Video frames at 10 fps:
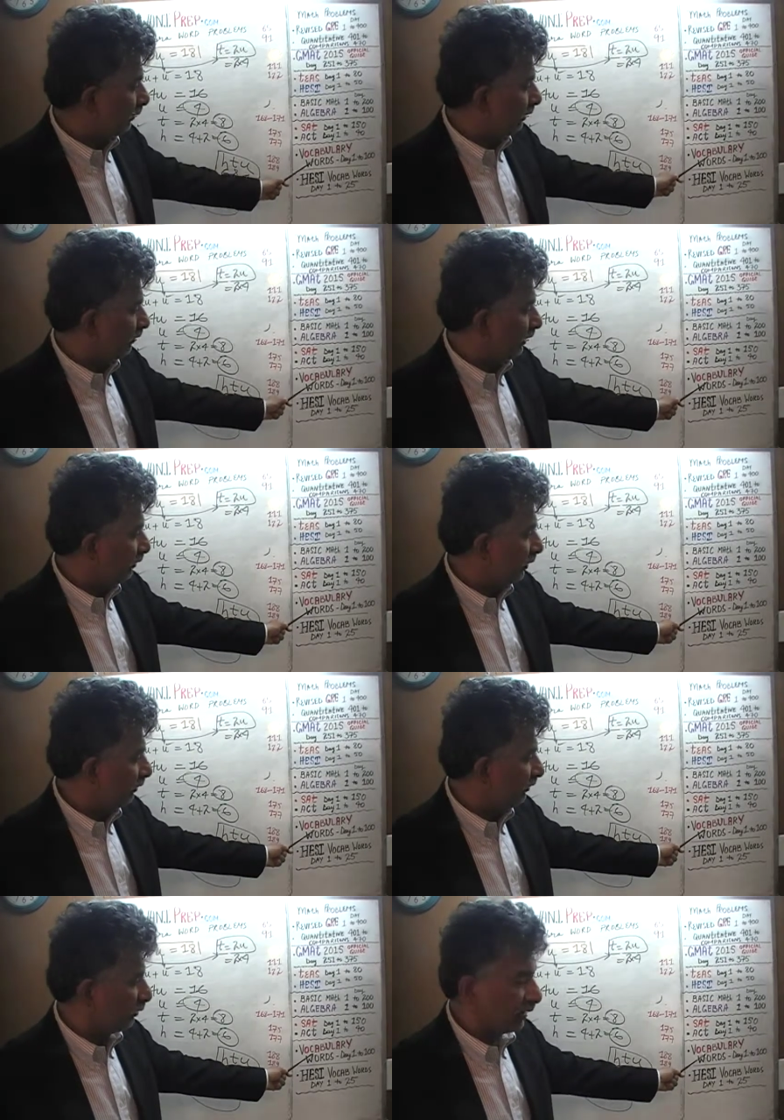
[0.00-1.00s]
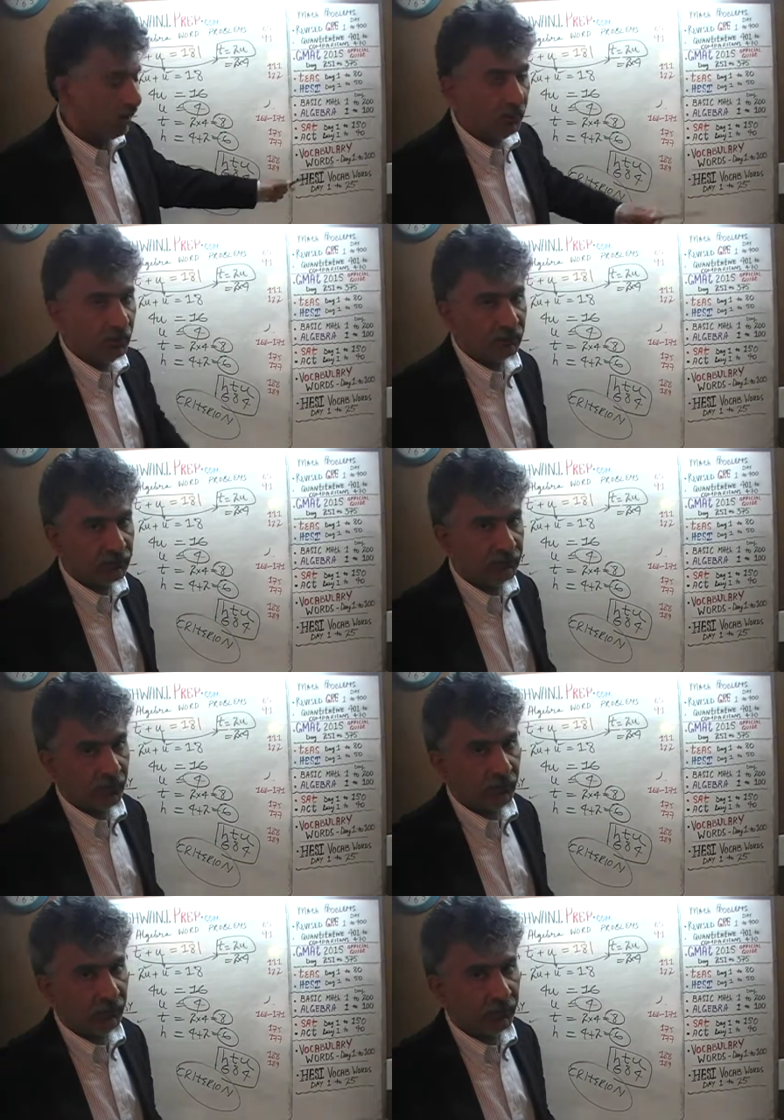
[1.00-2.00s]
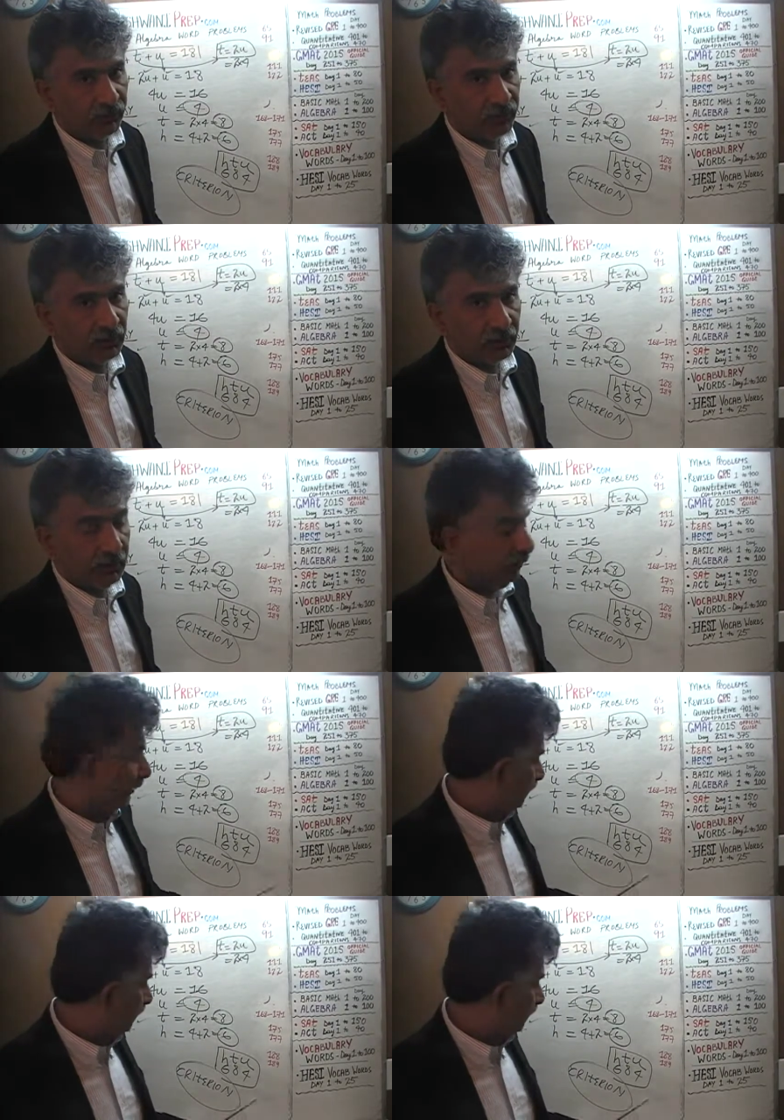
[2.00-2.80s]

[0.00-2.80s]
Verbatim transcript: in one of in one of these vocabulary lessons I remember distinctly